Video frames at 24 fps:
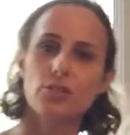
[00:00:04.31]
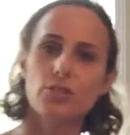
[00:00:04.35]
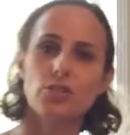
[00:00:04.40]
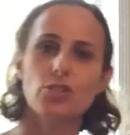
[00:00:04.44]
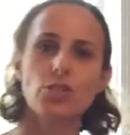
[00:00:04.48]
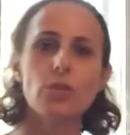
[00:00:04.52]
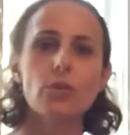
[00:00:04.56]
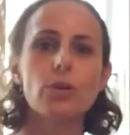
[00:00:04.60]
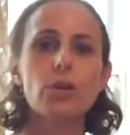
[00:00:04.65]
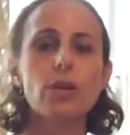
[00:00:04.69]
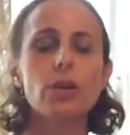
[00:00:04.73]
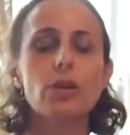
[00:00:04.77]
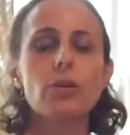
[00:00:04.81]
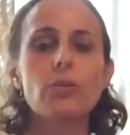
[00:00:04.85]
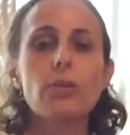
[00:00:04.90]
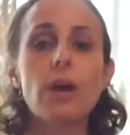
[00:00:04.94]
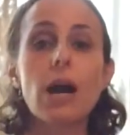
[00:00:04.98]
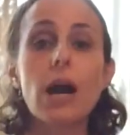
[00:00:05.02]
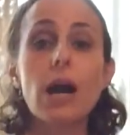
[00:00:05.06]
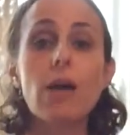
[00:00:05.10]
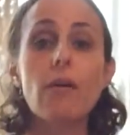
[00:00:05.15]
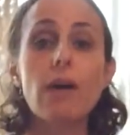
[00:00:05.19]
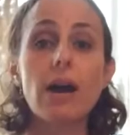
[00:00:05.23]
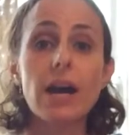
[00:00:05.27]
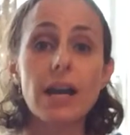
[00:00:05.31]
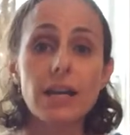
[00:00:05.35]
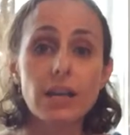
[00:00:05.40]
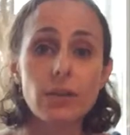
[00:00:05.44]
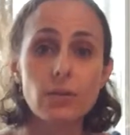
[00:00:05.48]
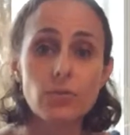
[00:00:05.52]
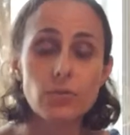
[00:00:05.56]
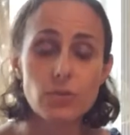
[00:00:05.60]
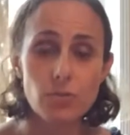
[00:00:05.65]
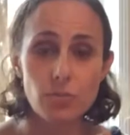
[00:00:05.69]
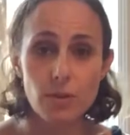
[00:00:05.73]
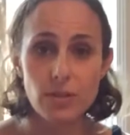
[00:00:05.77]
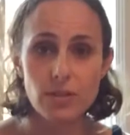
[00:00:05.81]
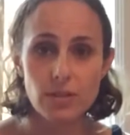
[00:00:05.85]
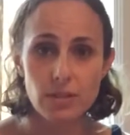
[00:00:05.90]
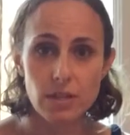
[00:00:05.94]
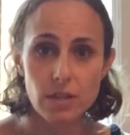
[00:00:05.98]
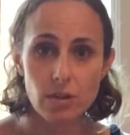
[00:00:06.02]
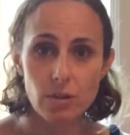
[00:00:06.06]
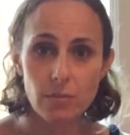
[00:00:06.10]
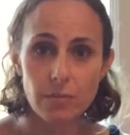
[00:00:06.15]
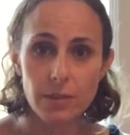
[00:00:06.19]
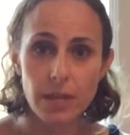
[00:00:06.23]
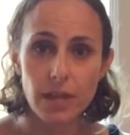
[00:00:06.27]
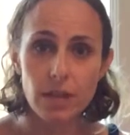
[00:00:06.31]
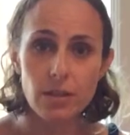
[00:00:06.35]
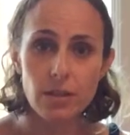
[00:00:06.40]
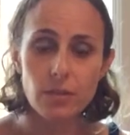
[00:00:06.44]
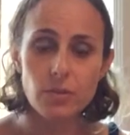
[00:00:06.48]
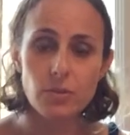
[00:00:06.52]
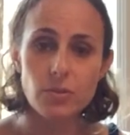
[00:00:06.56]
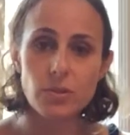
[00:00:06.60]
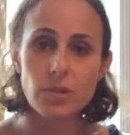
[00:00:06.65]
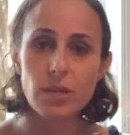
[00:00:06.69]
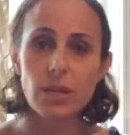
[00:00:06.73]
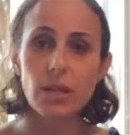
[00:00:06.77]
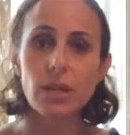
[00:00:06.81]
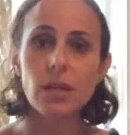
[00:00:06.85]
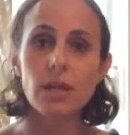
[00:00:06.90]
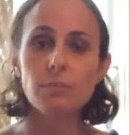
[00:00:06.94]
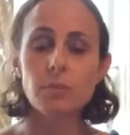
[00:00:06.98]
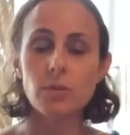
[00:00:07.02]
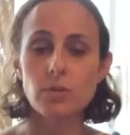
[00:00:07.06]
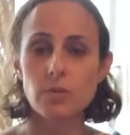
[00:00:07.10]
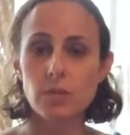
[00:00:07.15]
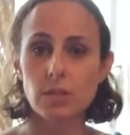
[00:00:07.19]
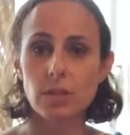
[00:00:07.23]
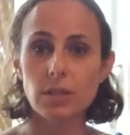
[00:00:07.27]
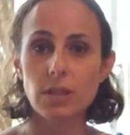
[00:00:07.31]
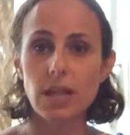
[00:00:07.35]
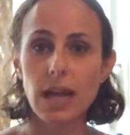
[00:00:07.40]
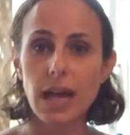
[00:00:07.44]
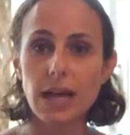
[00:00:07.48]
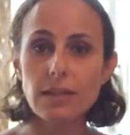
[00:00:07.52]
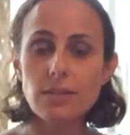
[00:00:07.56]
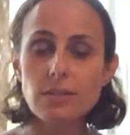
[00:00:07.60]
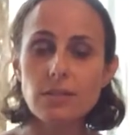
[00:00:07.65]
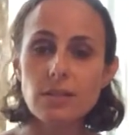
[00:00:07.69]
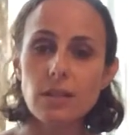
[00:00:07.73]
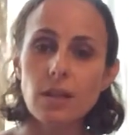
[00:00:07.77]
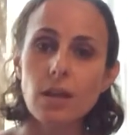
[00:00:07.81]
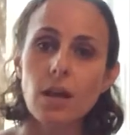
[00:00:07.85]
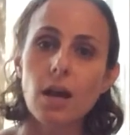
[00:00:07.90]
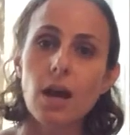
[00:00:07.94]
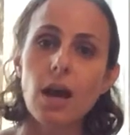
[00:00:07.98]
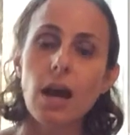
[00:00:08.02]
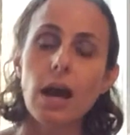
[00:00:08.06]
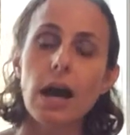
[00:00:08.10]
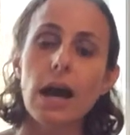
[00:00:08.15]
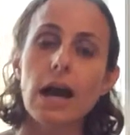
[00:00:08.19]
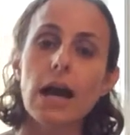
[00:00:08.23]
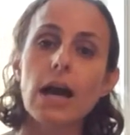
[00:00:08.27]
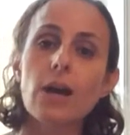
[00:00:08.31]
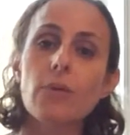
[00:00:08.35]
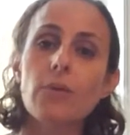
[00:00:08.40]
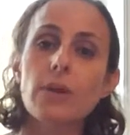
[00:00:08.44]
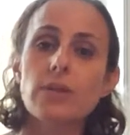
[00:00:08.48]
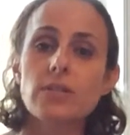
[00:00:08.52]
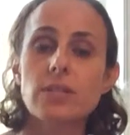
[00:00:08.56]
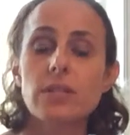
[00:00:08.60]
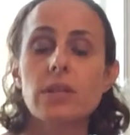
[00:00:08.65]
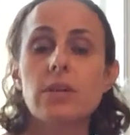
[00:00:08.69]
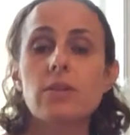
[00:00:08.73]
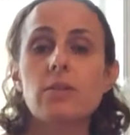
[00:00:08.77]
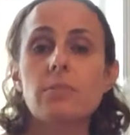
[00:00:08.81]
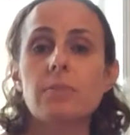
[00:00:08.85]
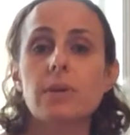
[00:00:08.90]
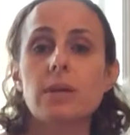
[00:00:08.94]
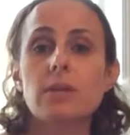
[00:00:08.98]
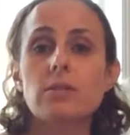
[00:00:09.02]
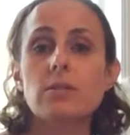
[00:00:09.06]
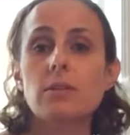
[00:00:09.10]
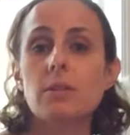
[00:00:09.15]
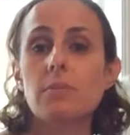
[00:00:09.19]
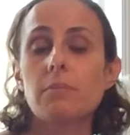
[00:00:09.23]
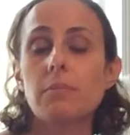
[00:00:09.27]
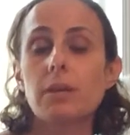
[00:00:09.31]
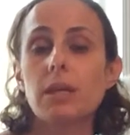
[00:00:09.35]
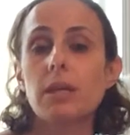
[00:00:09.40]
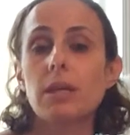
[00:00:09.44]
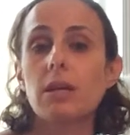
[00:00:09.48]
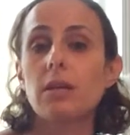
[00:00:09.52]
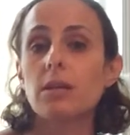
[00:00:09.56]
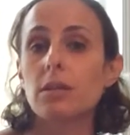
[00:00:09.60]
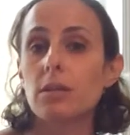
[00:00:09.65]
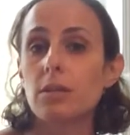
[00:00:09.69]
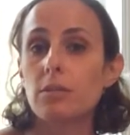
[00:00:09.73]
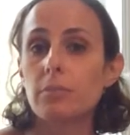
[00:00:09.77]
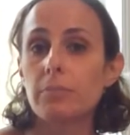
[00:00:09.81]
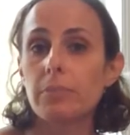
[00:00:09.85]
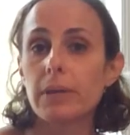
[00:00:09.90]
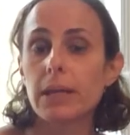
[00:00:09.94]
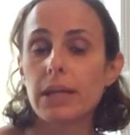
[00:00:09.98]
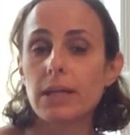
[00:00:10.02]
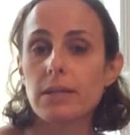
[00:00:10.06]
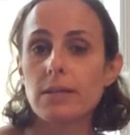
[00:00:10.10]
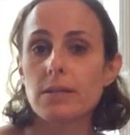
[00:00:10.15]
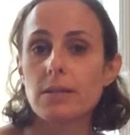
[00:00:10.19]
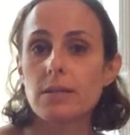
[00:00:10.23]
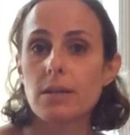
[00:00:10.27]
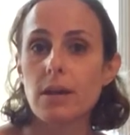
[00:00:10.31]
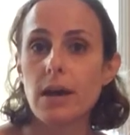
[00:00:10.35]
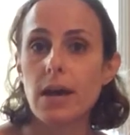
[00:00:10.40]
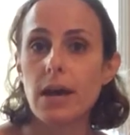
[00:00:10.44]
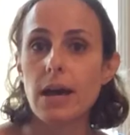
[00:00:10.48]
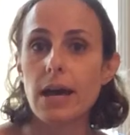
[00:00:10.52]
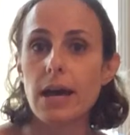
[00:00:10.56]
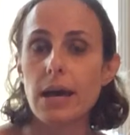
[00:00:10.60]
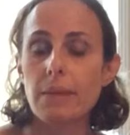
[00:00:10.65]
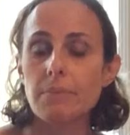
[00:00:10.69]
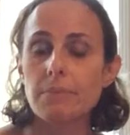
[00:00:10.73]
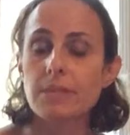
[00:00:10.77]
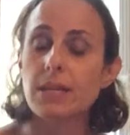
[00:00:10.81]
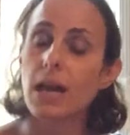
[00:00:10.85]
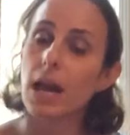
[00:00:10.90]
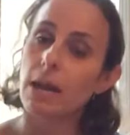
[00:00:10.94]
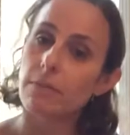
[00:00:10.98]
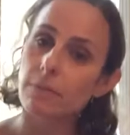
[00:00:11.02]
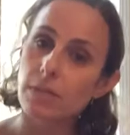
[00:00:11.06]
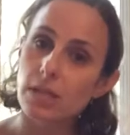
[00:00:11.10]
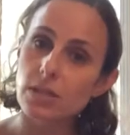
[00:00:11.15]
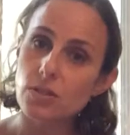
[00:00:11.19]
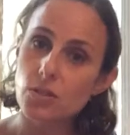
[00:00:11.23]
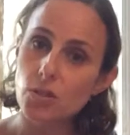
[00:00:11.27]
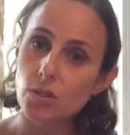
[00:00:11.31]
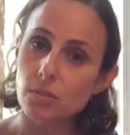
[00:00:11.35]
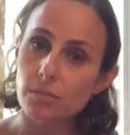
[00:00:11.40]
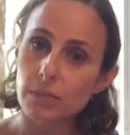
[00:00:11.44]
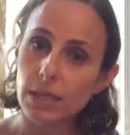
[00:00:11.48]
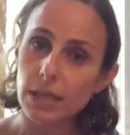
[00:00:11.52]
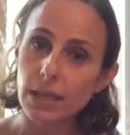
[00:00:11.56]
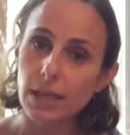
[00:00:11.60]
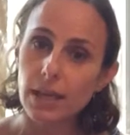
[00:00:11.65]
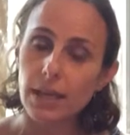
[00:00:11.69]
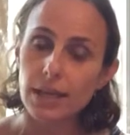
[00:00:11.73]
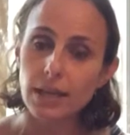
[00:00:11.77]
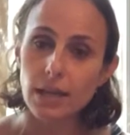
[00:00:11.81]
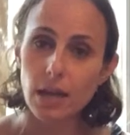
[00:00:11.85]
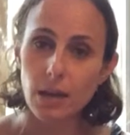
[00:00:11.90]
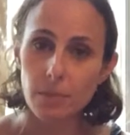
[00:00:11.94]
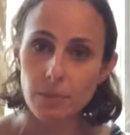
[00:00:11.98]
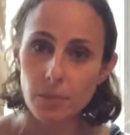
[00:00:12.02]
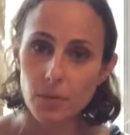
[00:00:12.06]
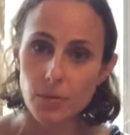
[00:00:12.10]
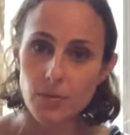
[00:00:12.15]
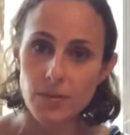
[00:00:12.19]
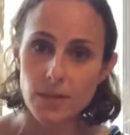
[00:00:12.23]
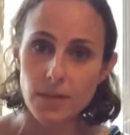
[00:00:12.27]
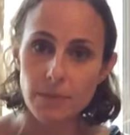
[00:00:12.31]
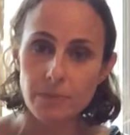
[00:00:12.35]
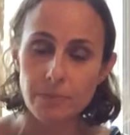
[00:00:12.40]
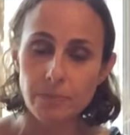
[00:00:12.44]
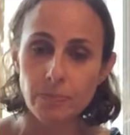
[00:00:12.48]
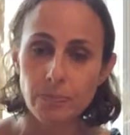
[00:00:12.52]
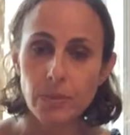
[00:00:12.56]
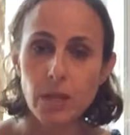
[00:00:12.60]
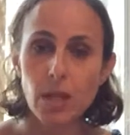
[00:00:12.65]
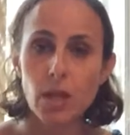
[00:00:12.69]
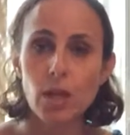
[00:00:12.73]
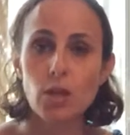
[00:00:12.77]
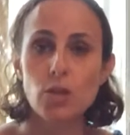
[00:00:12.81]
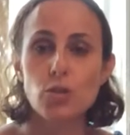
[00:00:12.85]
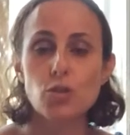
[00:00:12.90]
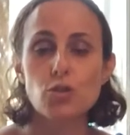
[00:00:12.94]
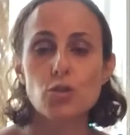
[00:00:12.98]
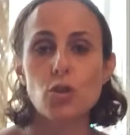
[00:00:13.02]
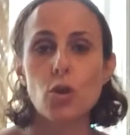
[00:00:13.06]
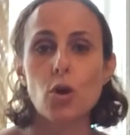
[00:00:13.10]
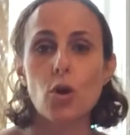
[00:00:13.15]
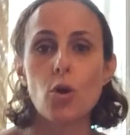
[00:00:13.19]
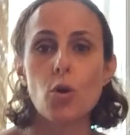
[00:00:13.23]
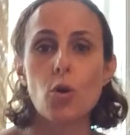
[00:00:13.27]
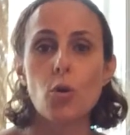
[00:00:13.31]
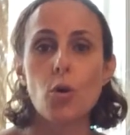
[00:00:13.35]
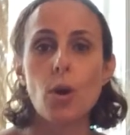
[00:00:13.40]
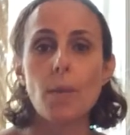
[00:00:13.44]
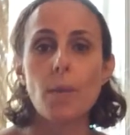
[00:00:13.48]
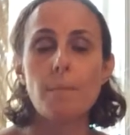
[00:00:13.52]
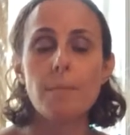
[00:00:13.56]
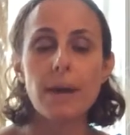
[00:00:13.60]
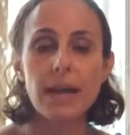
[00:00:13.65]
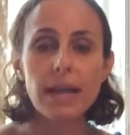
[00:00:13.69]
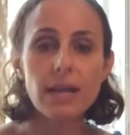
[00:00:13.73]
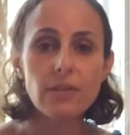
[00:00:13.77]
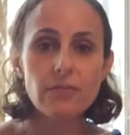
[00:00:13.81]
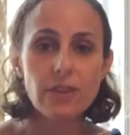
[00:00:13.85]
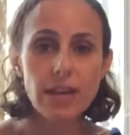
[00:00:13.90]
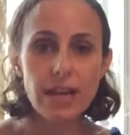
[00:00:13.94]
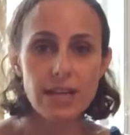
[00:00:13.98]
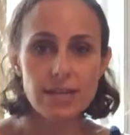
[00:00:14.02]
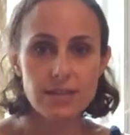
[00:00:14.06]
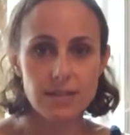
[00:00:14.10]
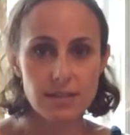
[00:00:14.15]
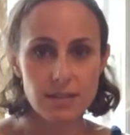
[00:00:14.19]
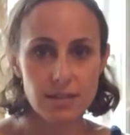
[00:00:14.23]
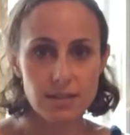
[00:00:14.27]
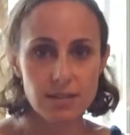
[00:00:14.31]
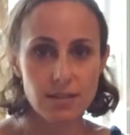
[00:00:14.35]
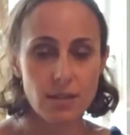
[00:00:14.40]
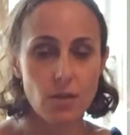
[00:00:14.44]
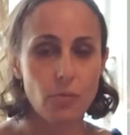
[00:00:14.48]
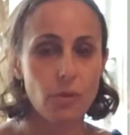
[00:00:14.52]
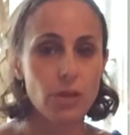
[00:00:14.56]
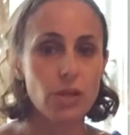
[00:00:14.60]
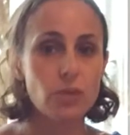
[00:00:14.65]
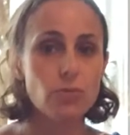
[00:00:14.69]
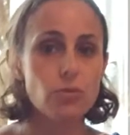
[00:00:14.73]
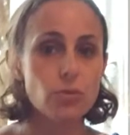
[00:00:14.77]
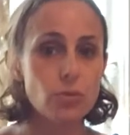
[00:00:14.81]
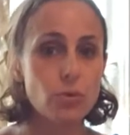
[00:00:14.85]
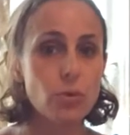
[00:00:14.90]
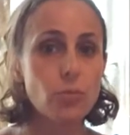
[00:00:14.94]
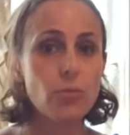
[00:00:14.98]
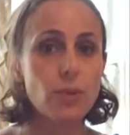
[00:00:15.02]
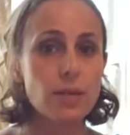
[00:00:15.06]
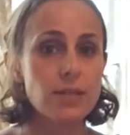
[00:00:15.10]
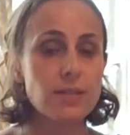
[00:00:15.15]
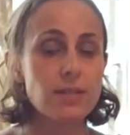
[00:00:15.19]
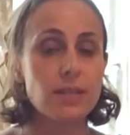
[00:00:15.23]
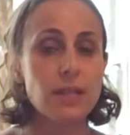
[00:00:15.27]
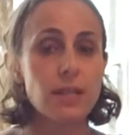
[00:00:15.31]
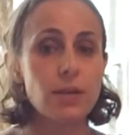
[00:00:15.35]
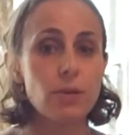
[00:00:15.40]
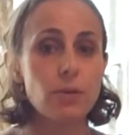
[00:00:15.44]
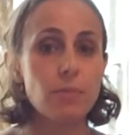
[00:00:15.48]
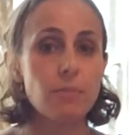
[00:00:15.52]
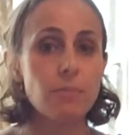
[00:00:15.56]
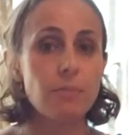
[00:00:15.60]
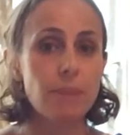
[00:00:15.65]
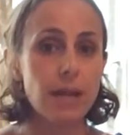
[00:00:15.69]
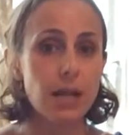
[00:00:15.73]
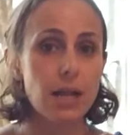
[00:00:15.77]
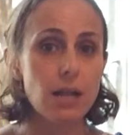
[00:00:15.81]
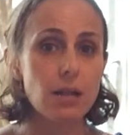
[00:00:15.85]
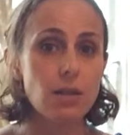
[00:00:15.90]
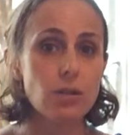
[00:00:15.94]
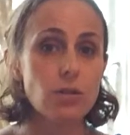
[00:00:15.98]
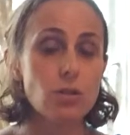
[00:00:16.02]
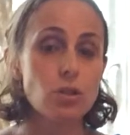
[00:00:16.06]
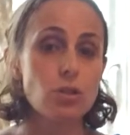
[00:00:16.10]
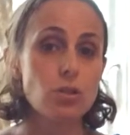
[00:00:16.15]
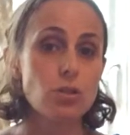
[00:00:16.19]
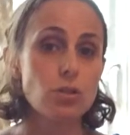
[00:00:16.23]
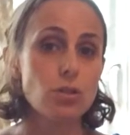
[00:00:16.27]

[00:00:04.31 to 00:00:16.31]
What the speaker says: show you how I use the resonator bells in music class. Resonator bells can be a little bit time-consuming and cumbersome, so my advice is that when you do a resonator bell